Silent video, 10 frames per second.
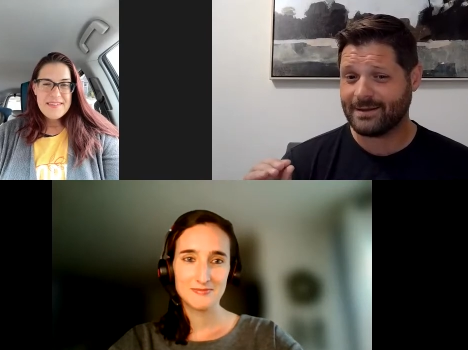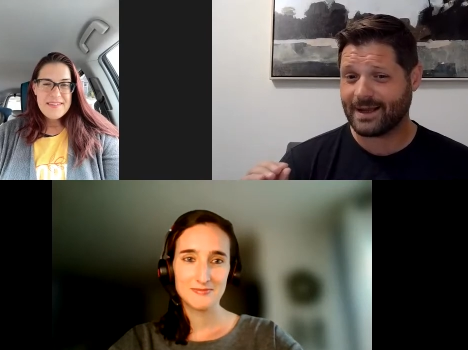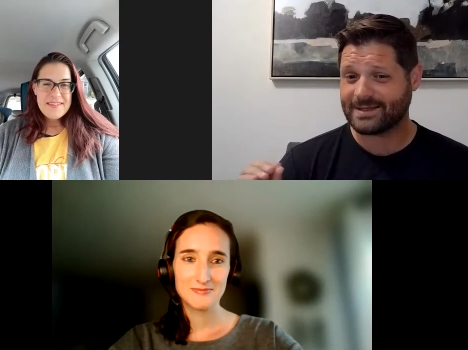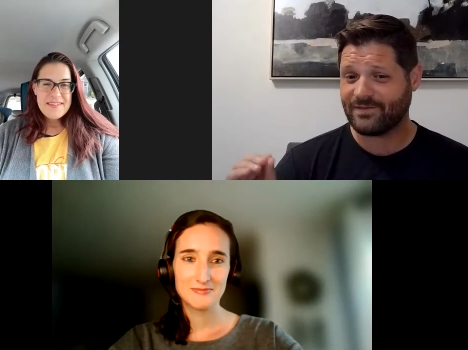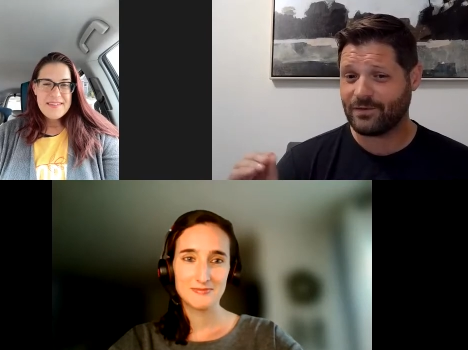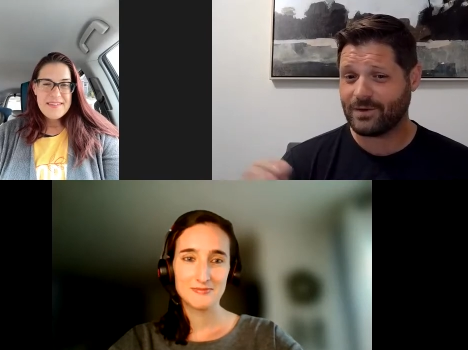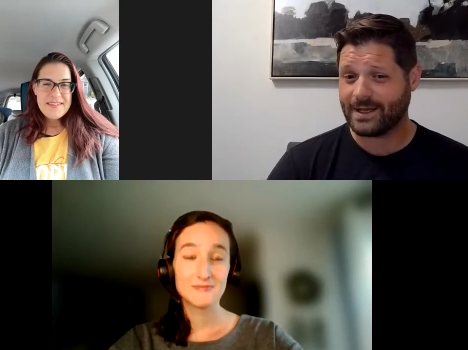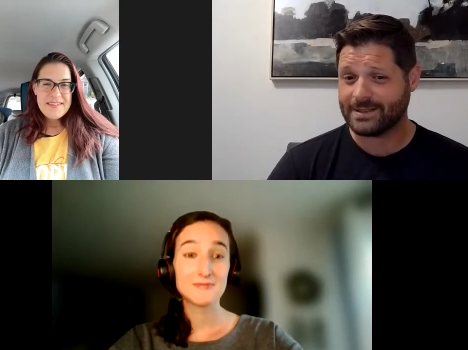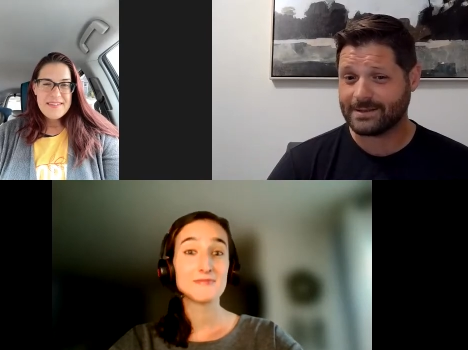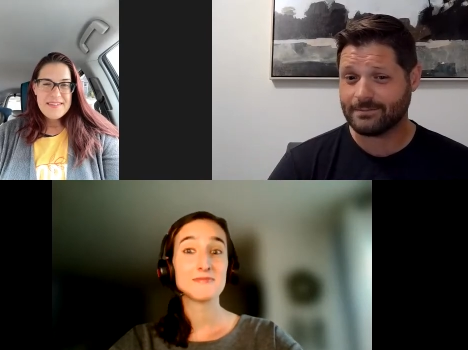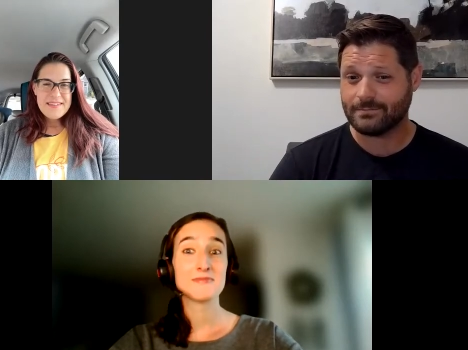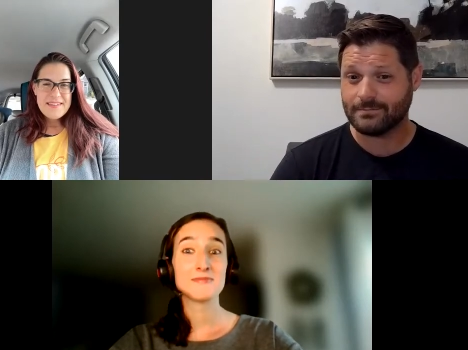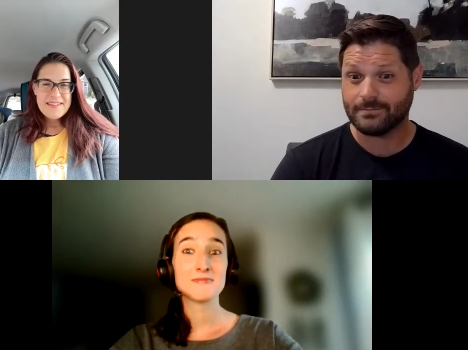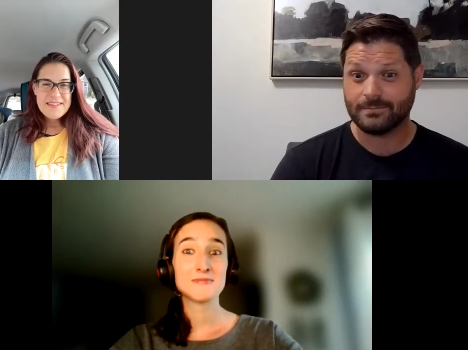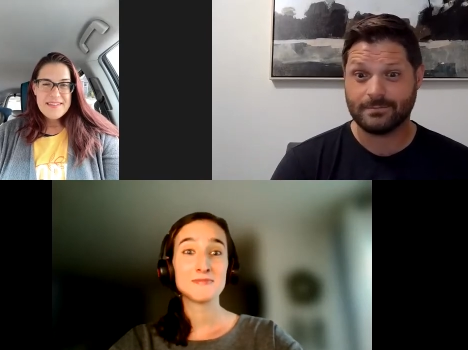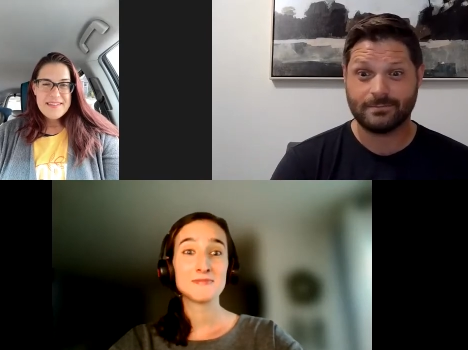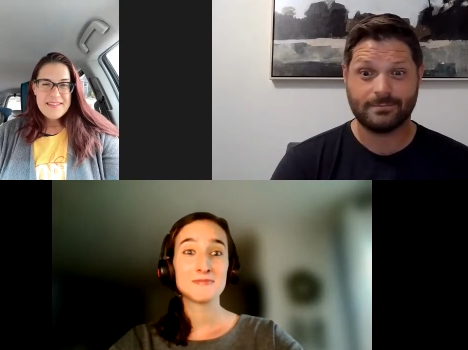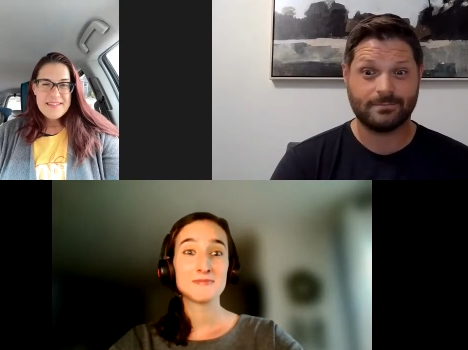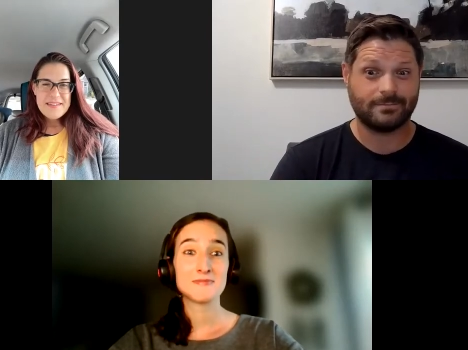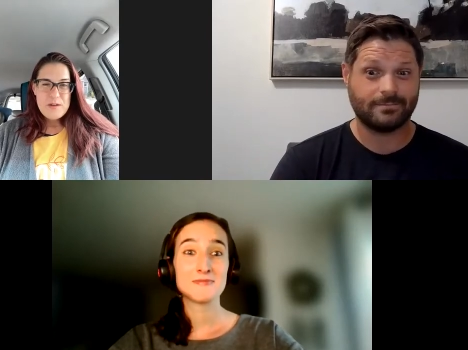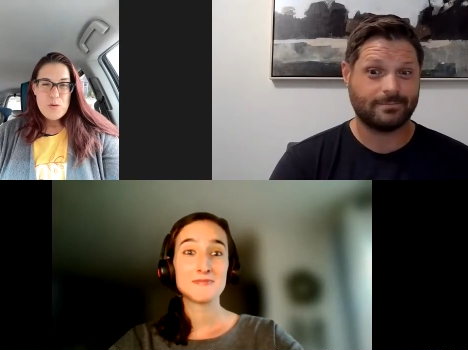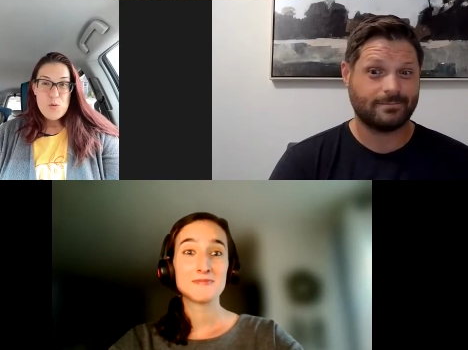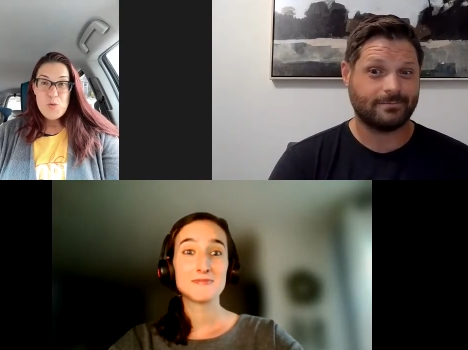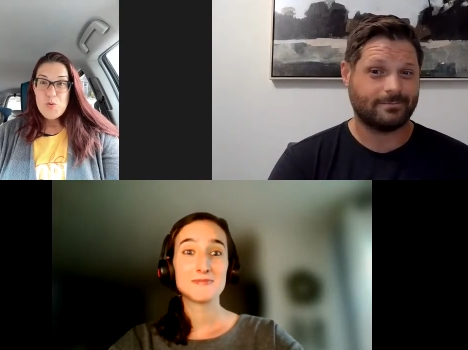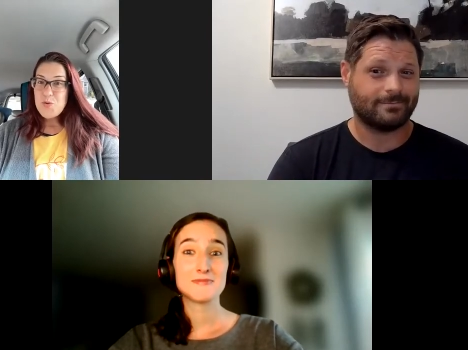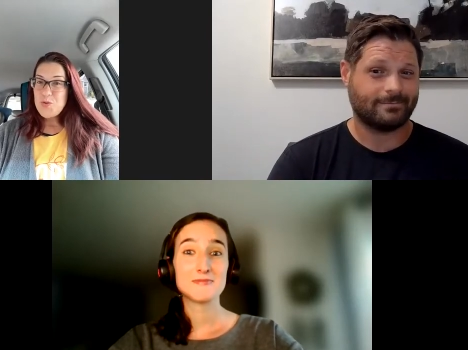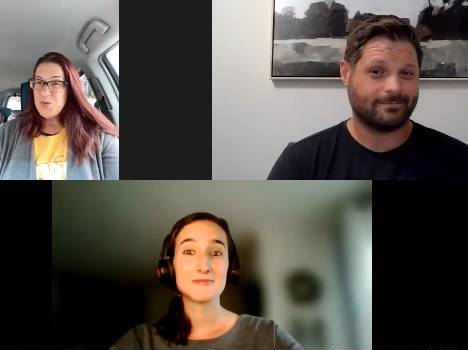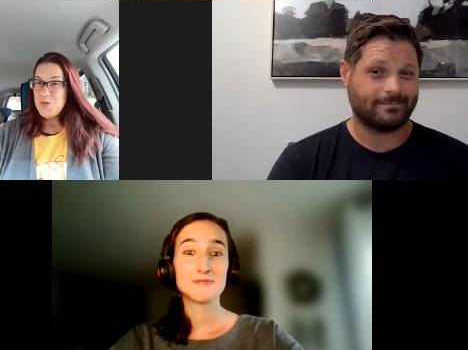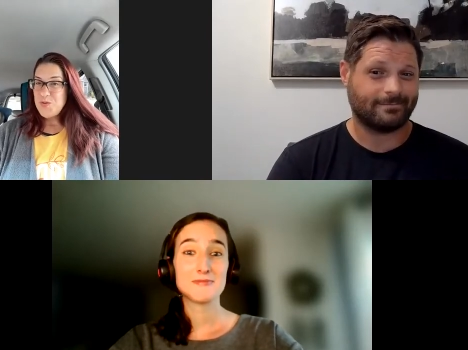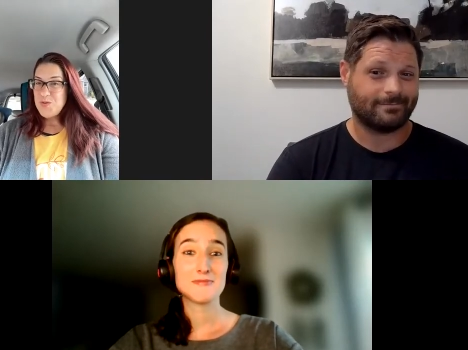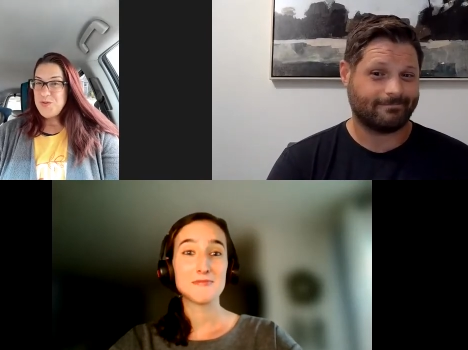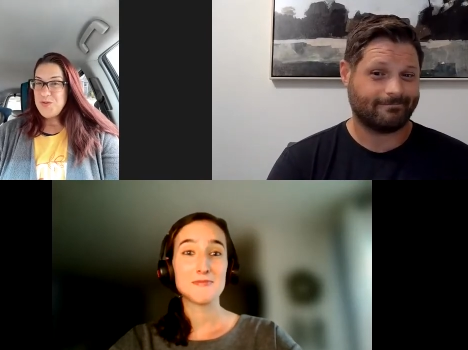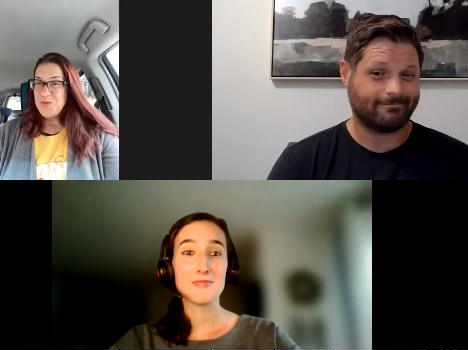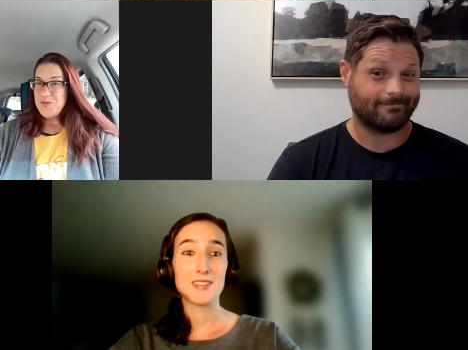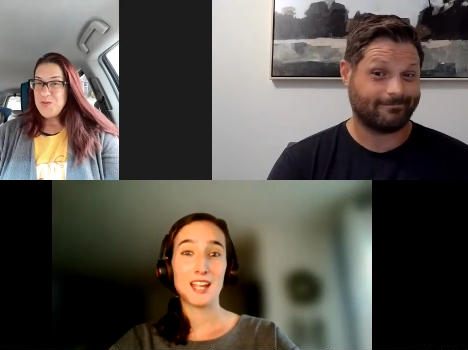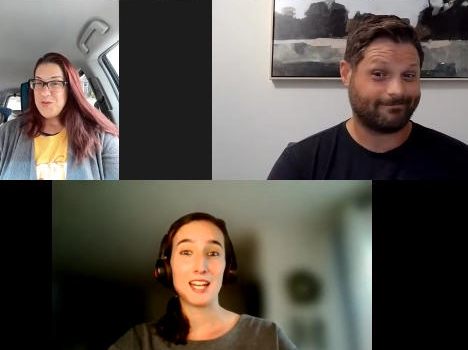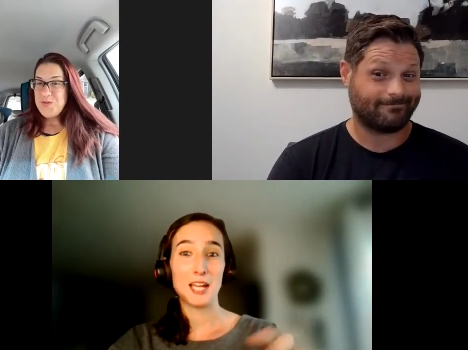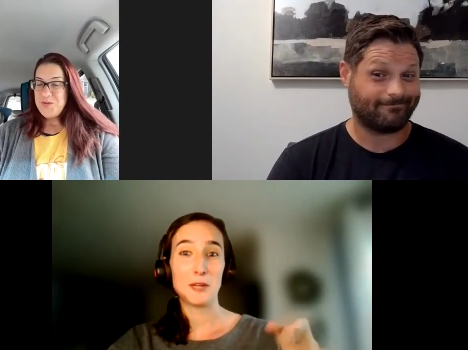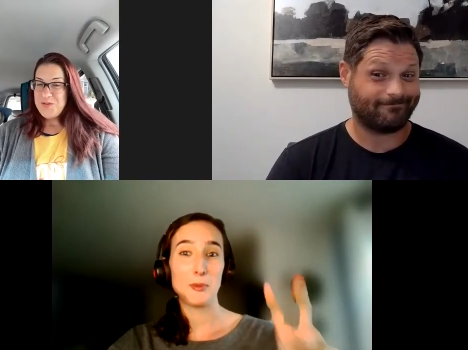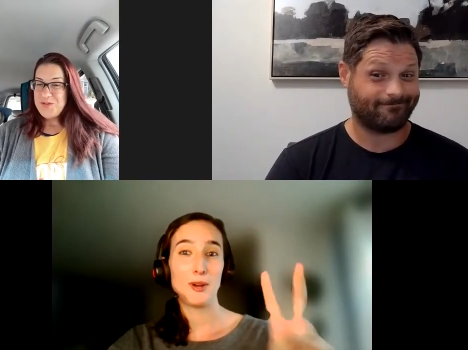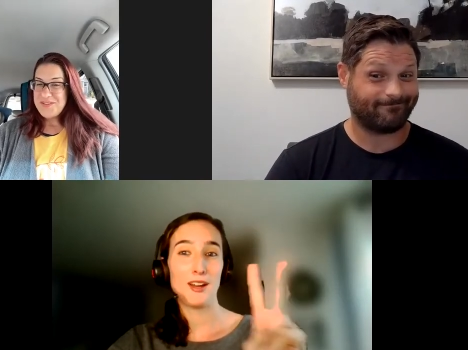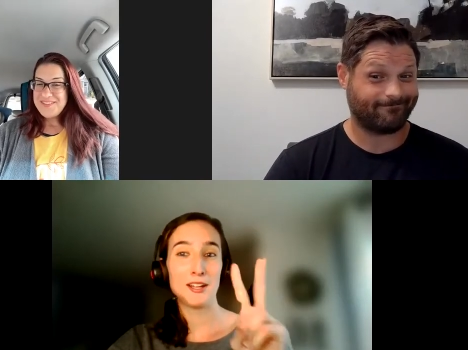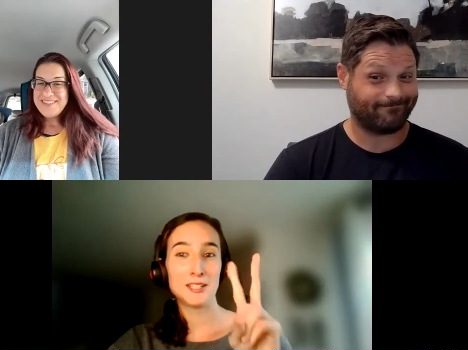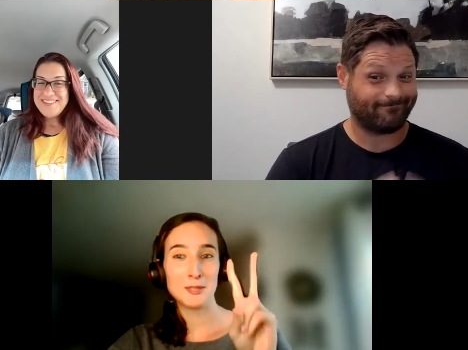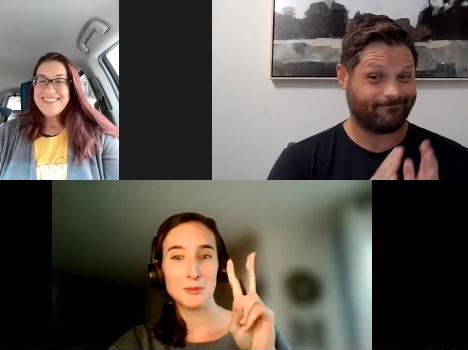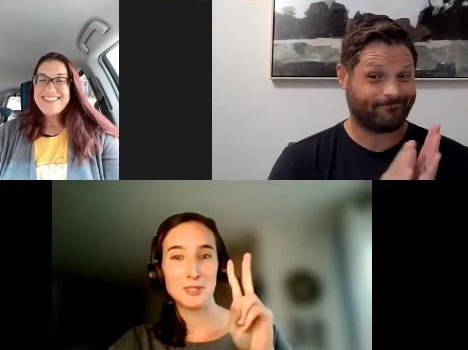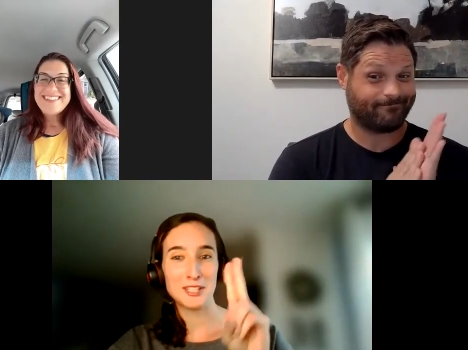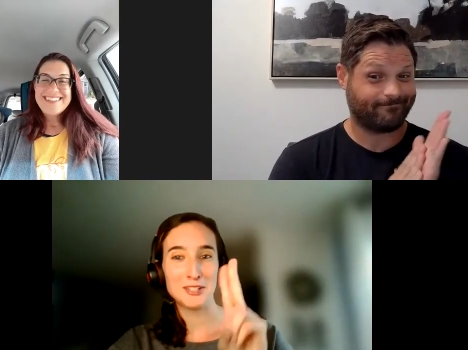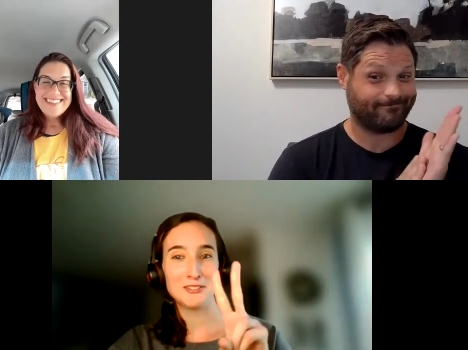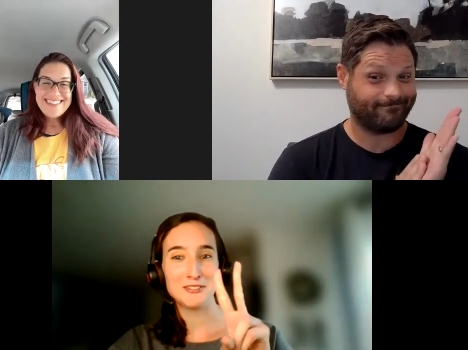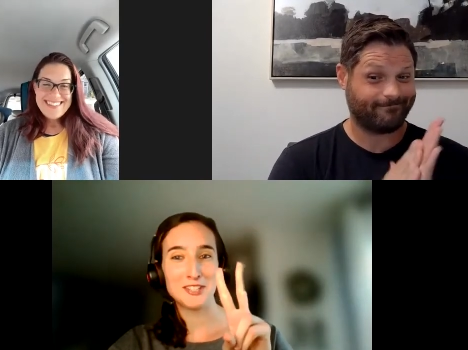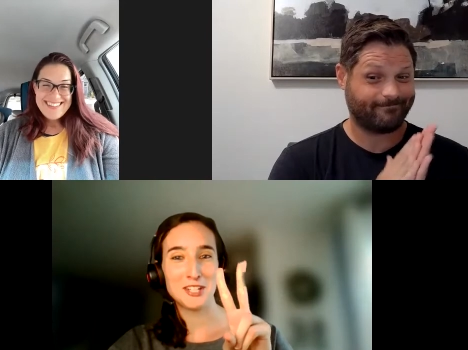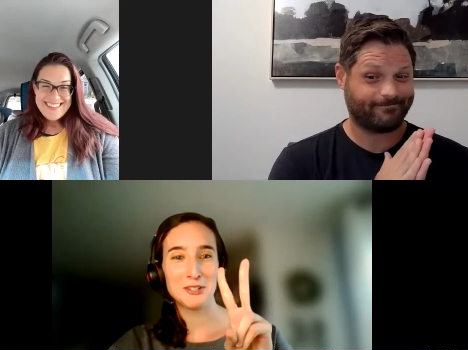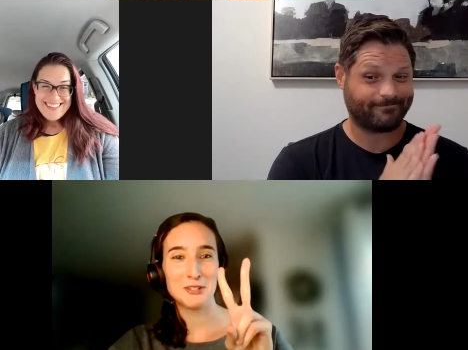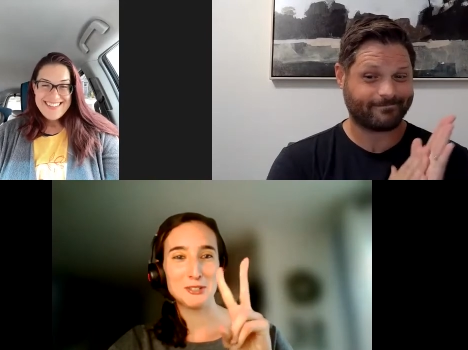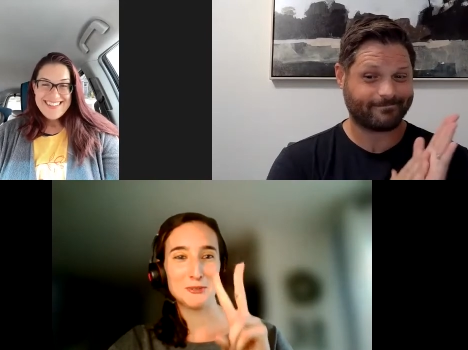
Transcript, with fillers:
Speaker 1: the next few days
Speaker 2: Ooh. and i possibly know of two as